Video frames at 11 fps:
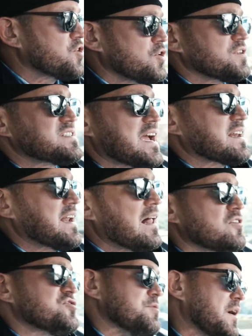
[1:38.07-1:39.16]
good
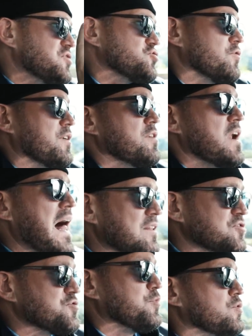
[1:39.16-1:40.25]
technology, make sure they're
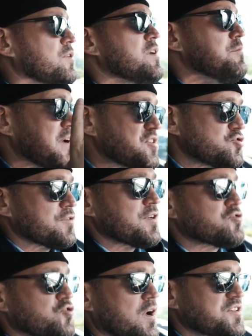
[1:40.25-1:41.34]
knowledgeable, make sure
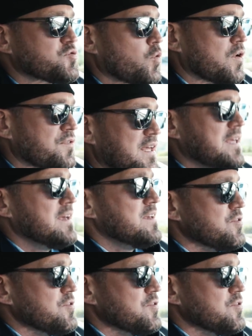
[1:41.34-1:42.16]
they're trustworthy.